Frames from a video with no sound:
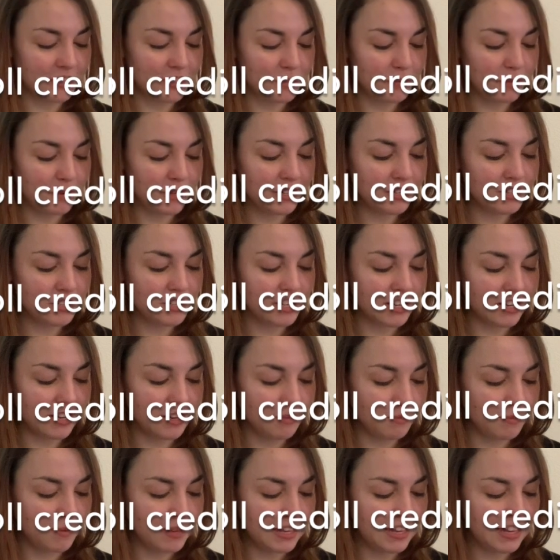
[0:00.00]

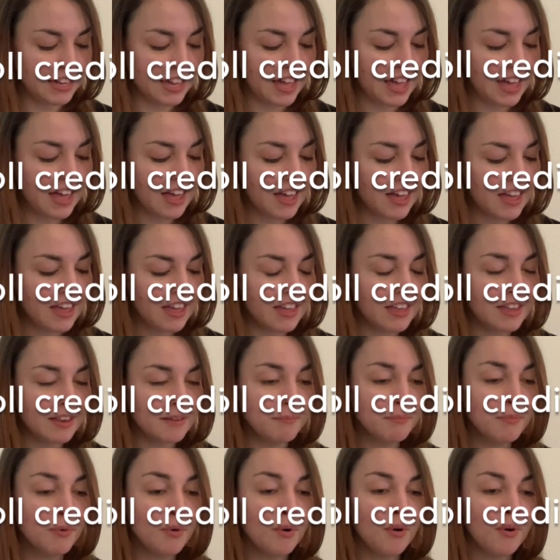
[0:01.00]
Wishing we had
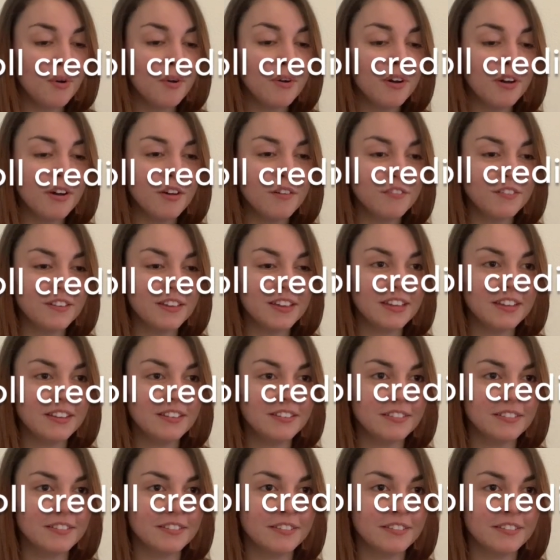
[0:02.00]
more of it.